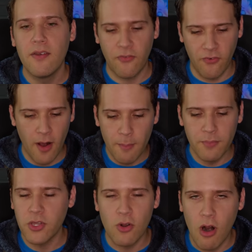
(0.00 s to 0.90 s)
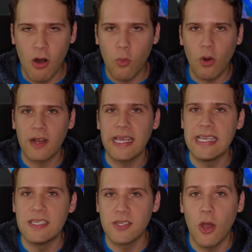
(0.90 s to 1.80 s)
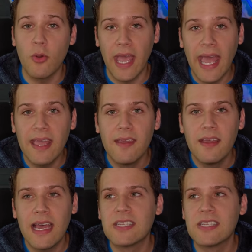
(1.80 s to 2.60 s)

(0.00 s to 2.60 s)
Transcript: from your artwork is okay,